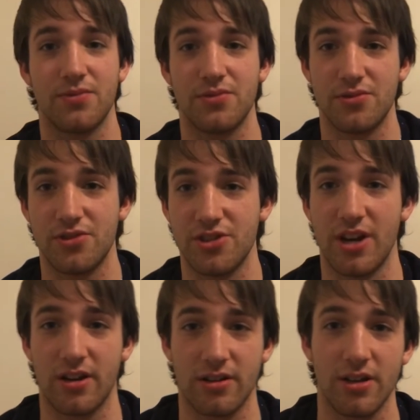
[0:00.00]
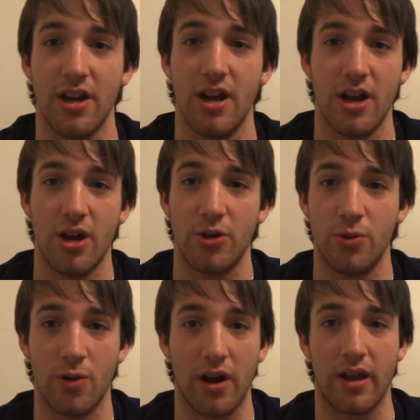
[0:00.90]
share
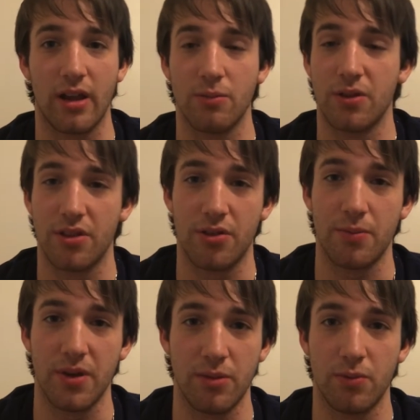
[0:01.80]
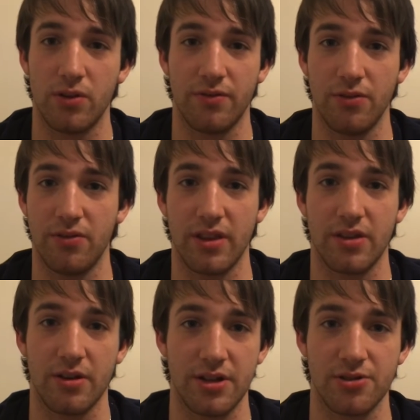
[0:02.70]
who I am with other people if you think
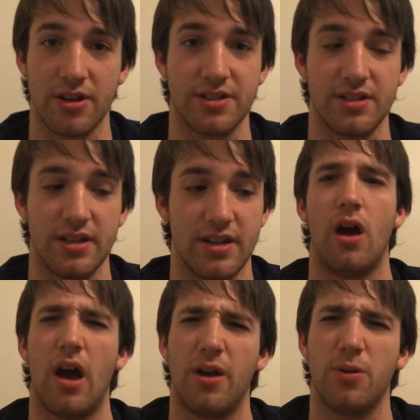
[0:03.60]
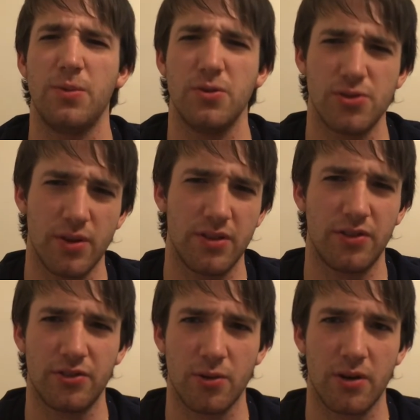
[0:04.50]
they're interested. I hope you enjoyed the
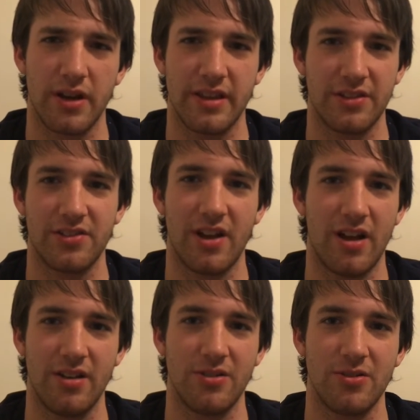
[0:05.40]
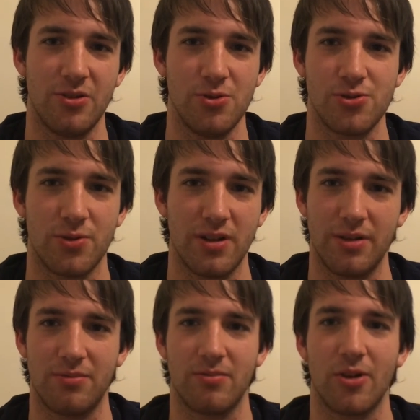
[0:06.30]
story. That's not usual. I
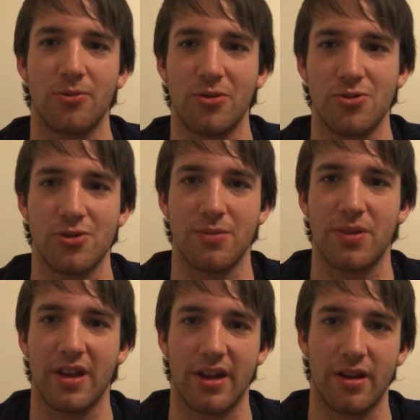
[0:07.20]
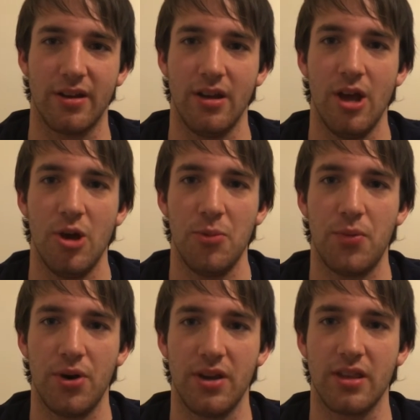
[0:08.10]
don't usually plan on
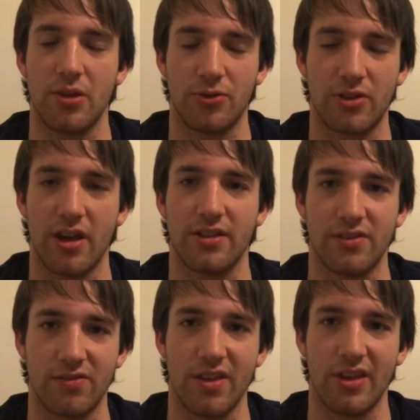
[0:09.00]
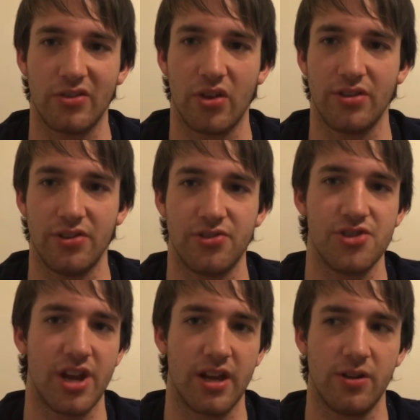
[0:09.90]
putting those kinds of things on this
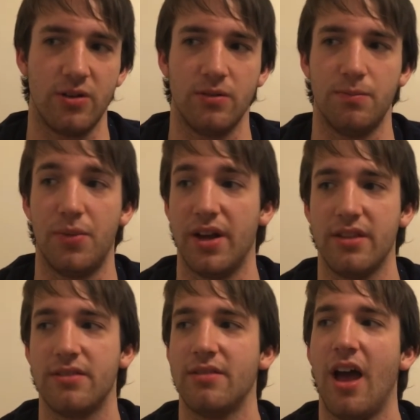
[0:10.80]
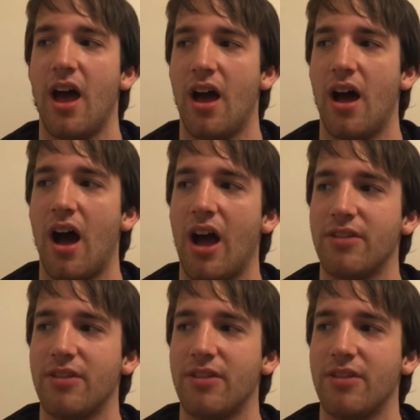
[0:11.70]
channel, but I